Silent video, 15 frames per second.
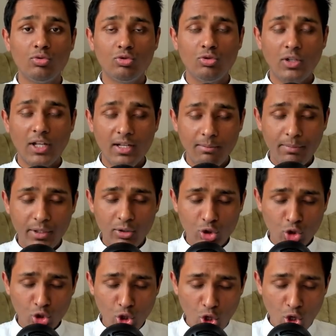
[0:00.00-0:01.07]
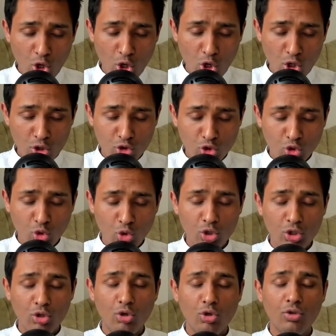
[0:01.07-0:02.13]
Should I repeat? Do not show
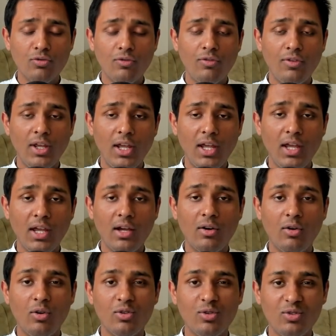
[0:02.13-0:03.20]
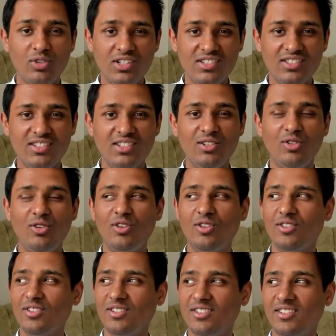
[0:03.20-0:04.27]
your fake or original
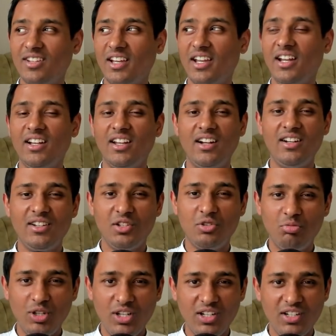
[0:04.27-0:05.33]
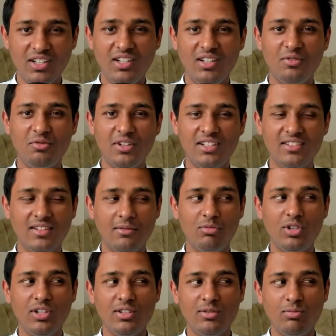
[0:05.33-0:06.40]
or second-hand humility when
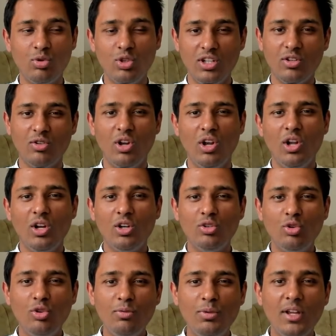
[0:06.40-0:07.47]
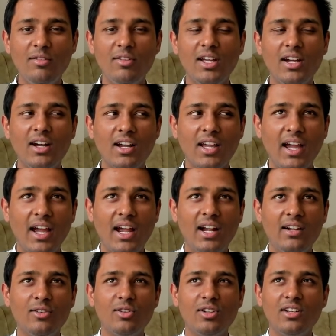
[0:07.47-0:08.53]
somebody is pulling you. Don't behave like a
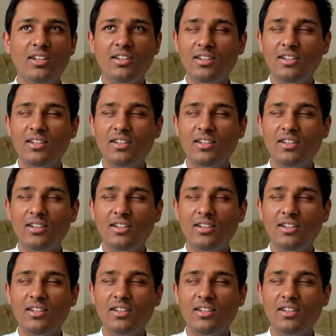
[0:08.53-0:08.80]
cat or a